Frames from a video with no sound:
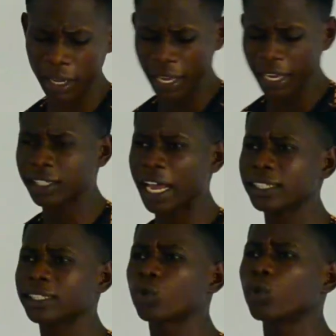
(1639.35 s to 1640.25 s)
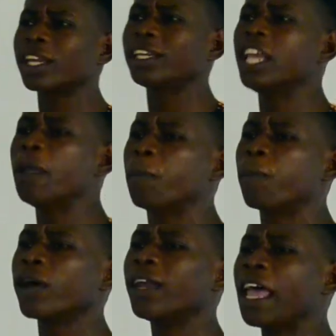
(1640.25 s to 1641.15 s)
enters to the
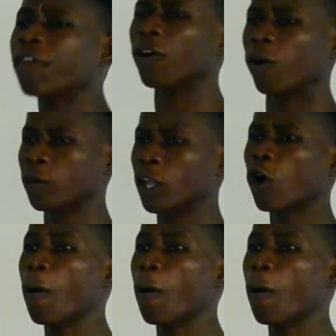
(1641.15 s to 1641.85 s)
deep level,